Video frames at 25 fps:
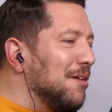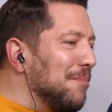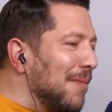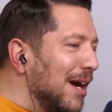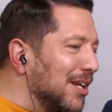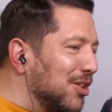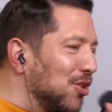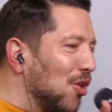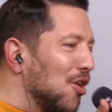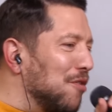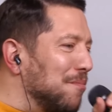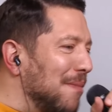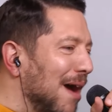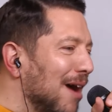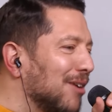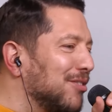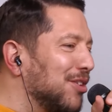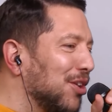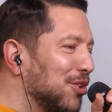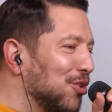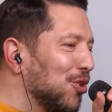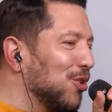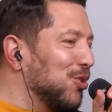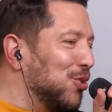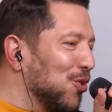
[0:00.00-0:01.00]
My dog
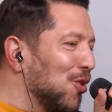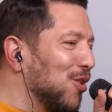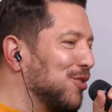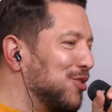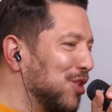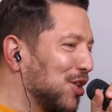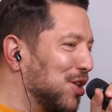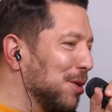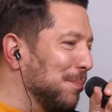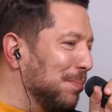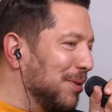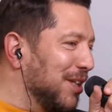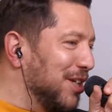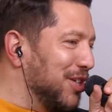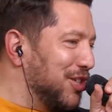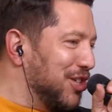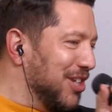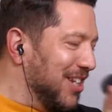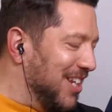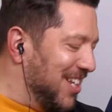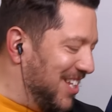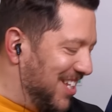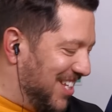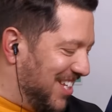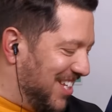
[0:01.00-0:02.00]
mounted your dog to completion.